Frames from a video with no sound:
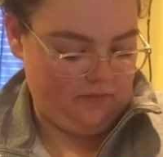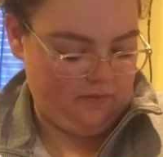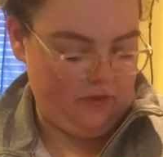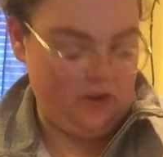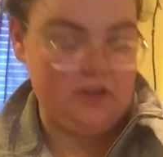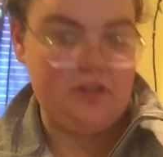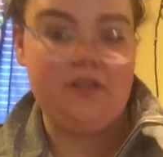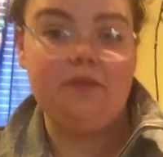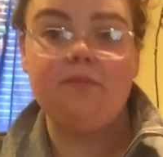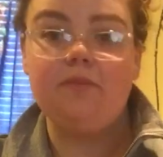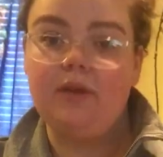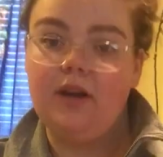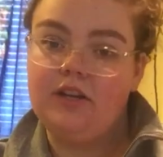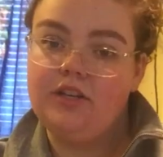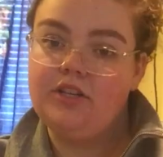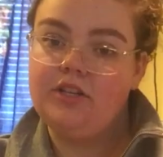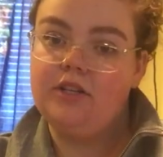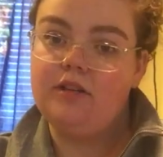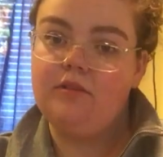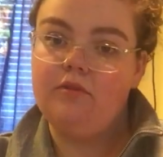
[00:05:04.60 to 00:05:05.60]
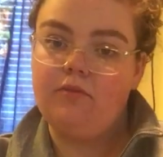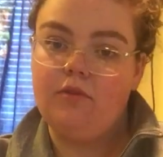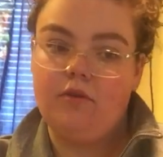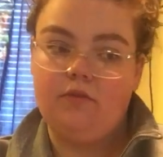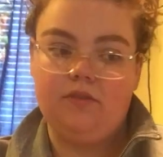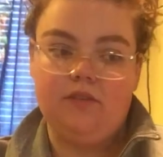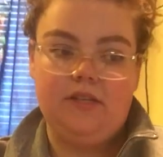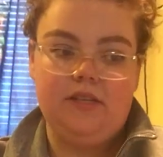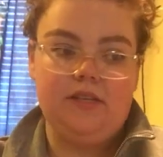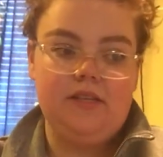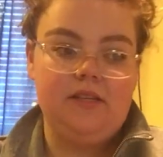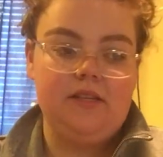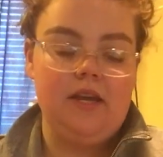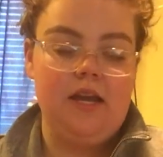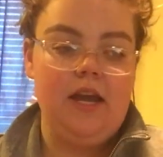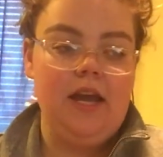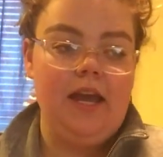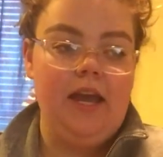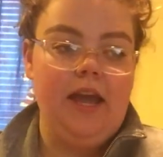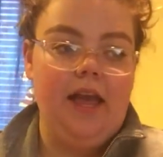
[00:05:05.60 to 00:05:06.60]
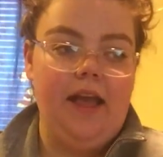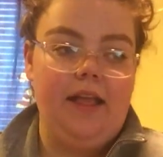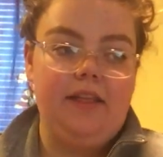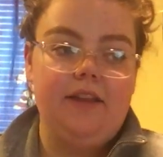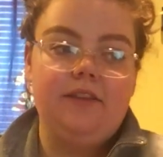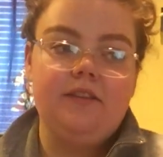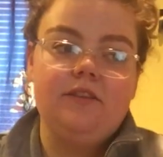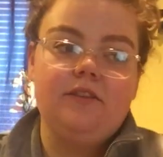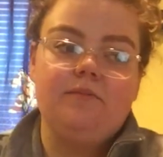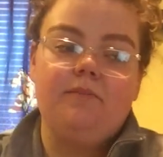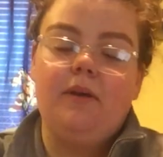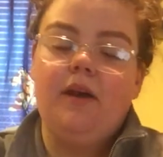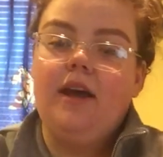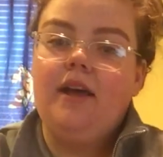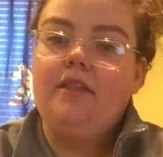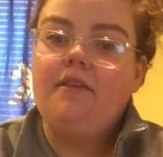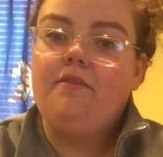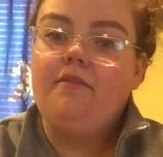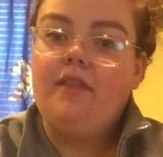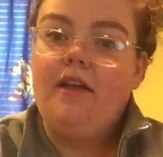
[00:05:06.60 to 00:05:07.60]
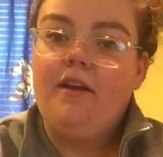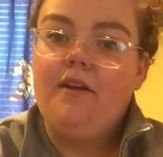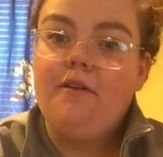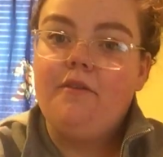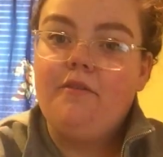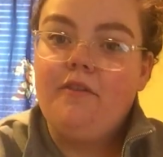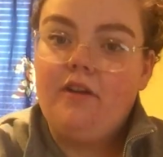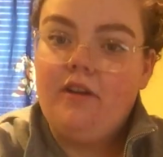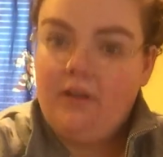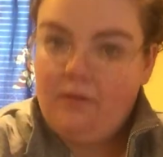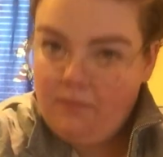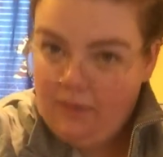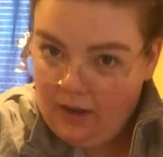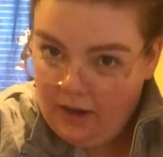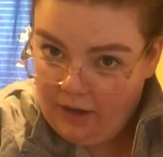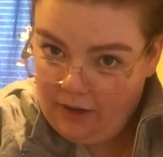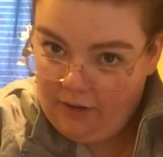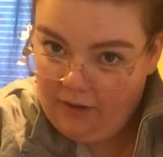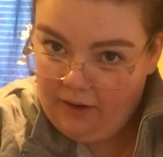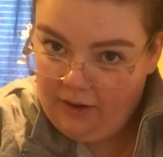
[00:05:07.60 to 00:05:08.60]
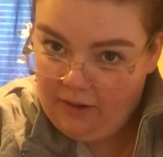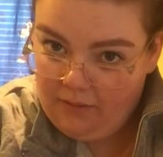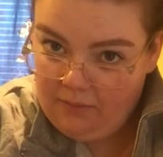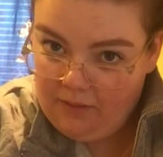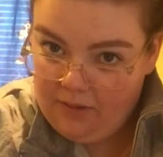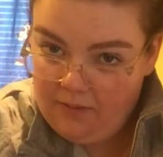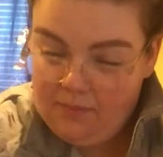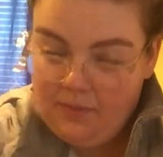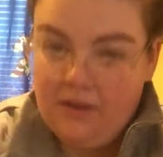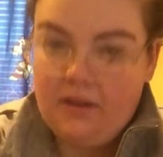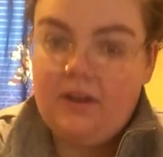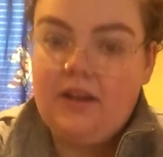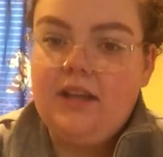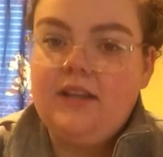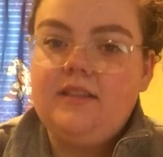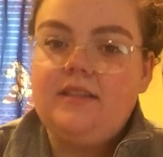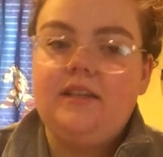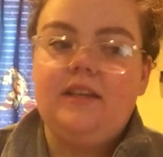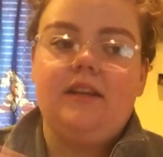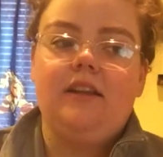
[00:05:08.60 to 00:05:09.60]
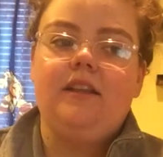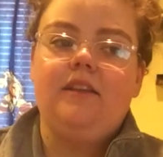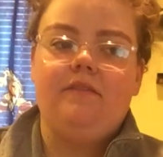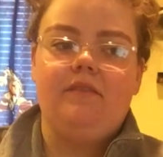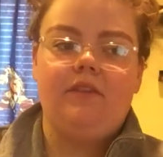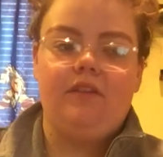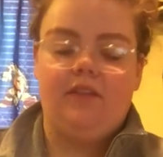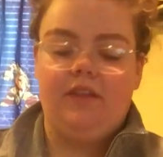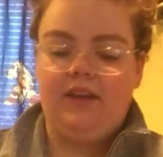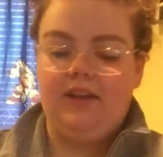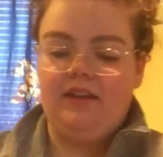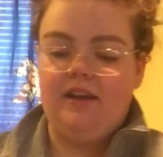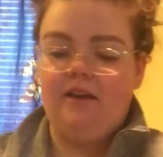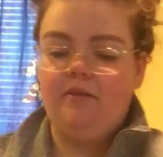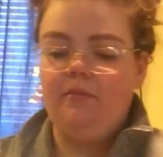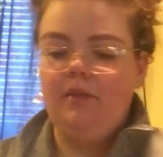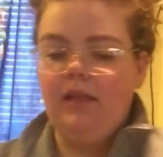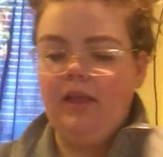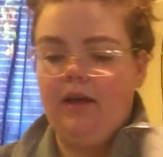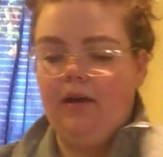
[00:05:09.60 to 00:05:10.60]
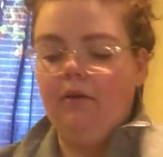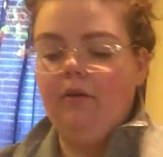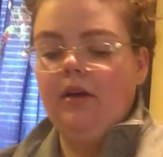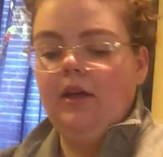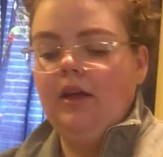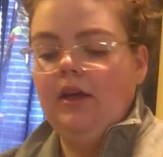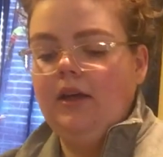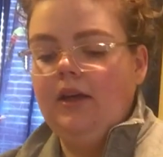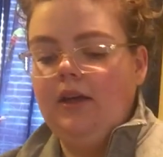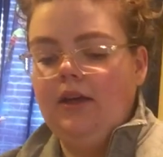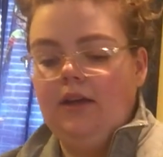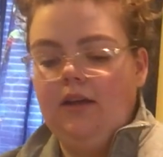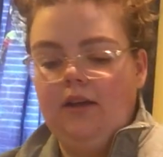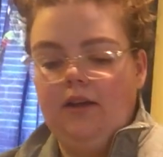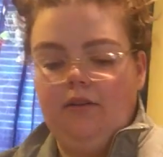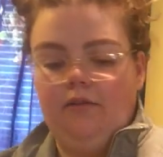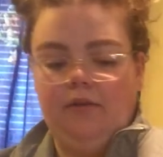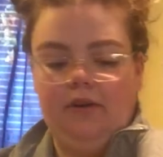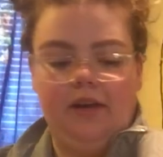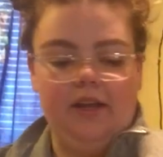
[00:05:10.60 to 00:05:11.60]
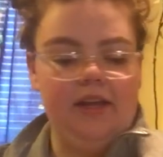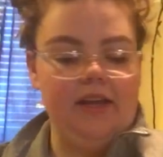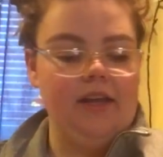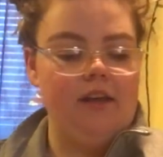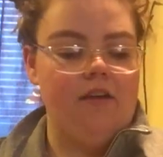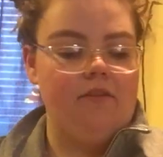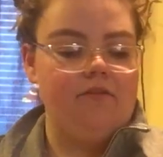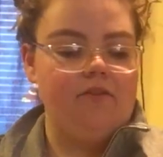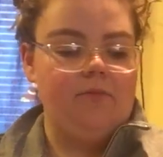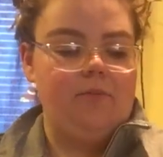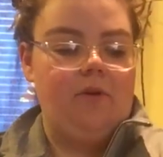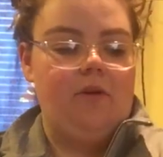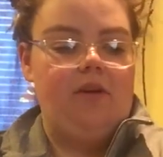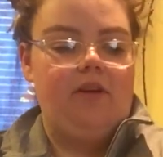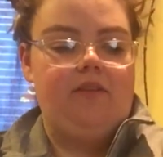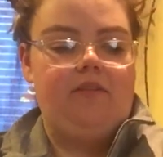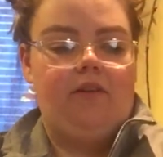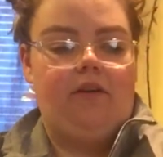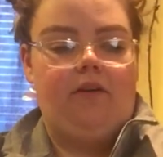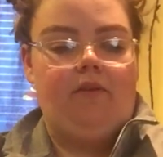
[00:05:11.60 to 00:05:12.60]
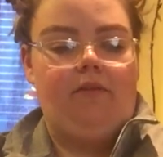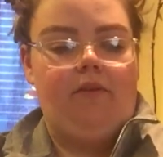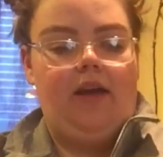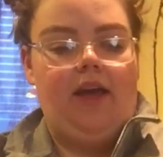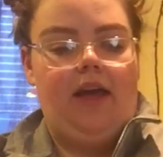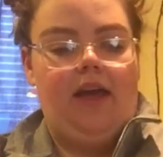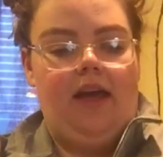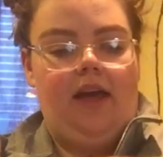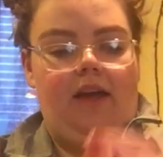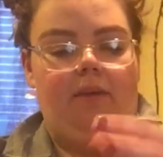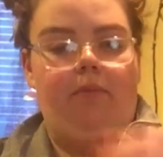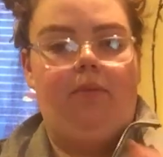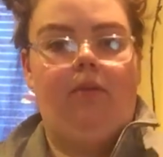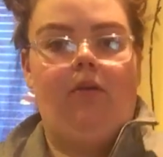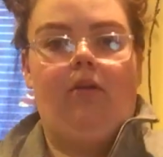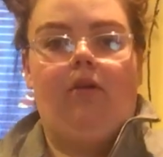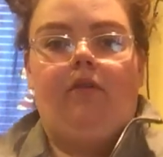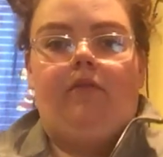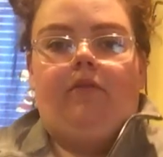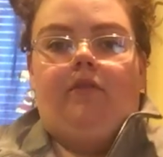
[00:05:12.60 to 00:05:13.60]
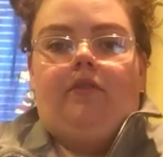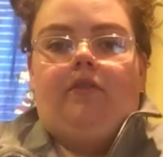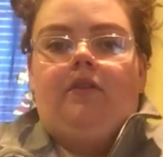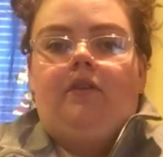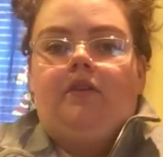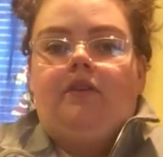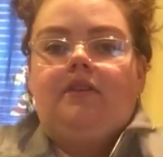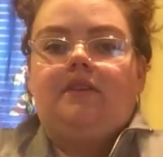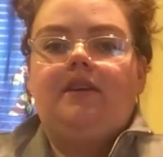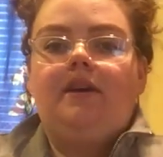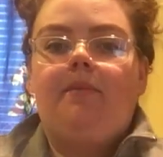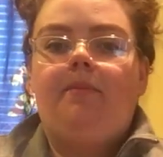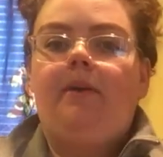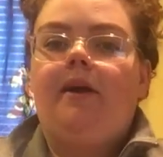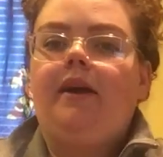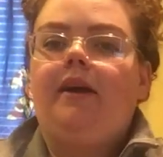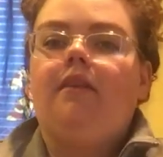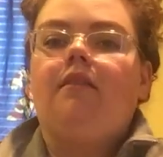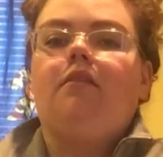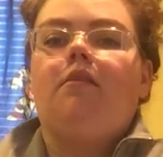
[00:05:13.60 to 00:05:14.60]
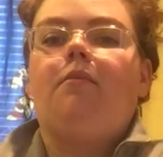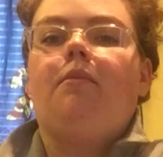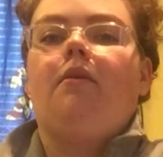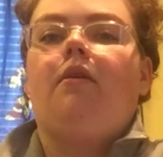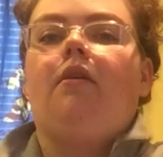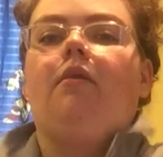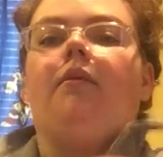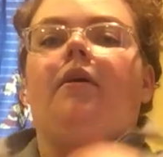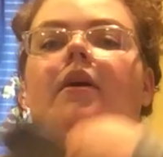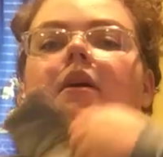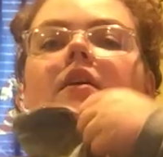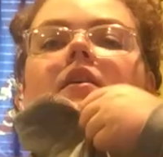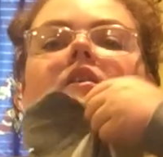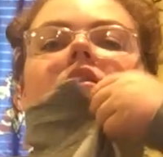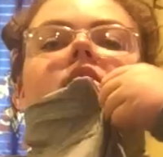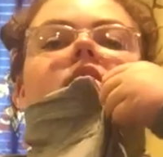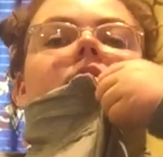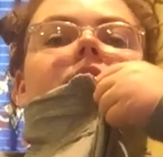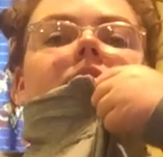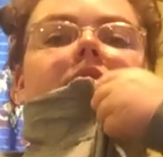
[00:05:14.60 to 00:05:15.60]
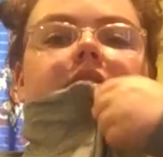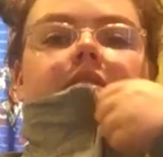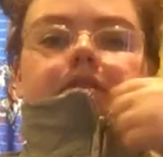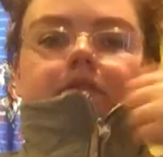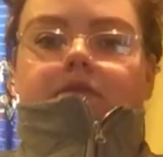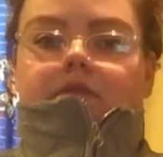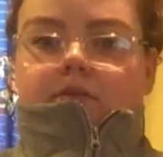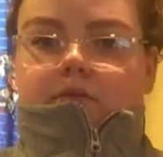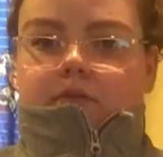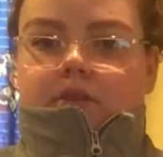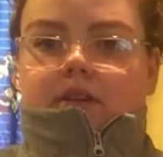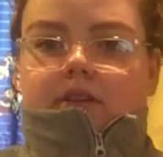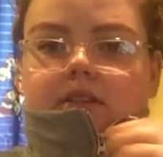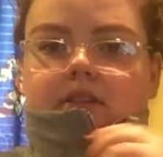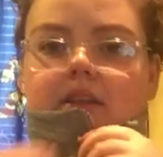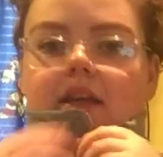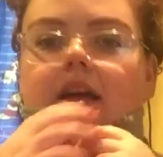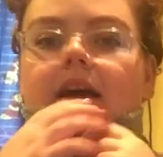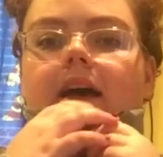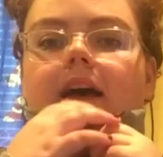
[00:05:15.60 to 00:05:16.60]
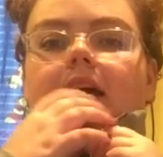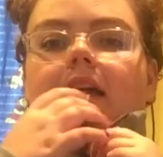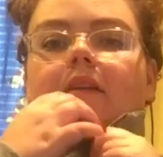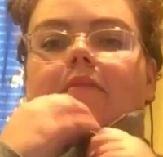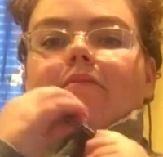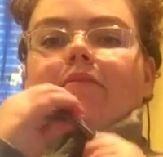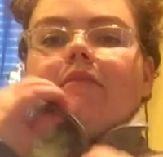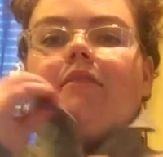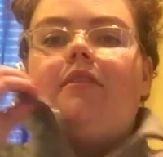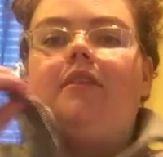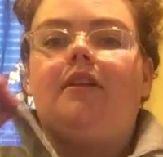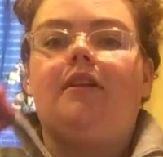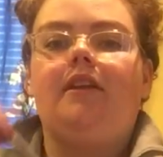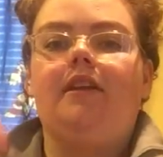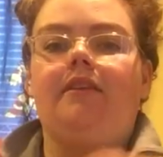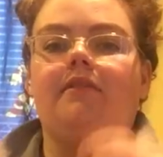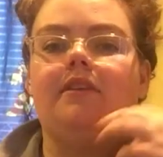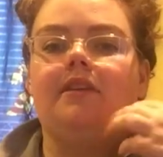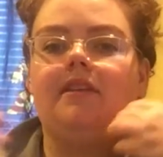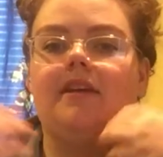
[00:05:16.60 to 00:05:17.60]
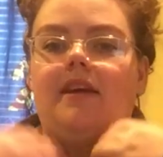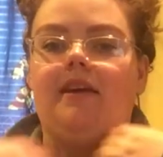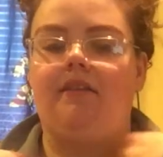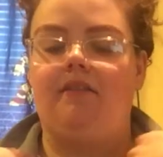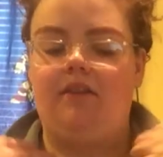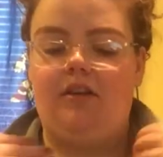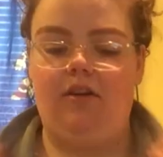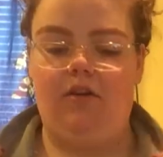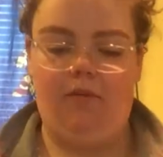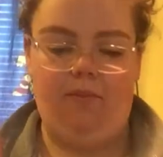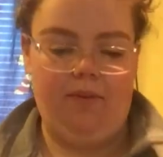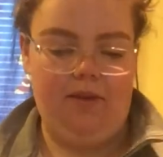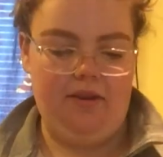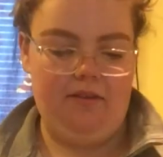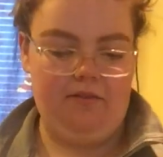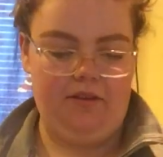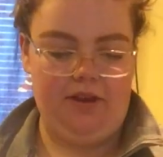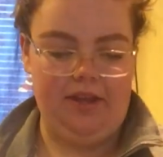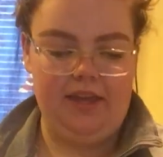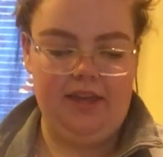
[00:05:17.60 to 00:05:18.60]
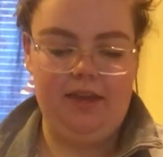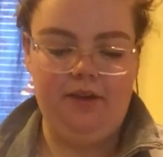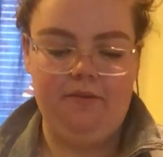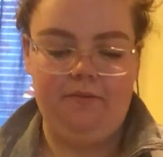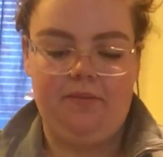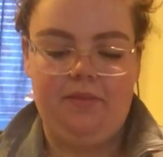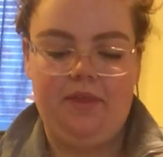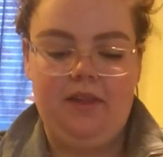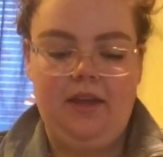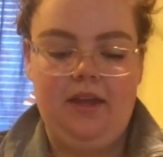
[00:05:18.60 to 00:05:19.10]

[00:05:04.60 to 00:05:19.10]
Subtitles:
First Impression Roses. And this is by the Flower Fairy Monogram Company on Etsy, and I'll leave their link down below. Really comfortable. It's a gray pullover zip. I can zip it all the way up, which, who does that? Leave it down and open. Really cute.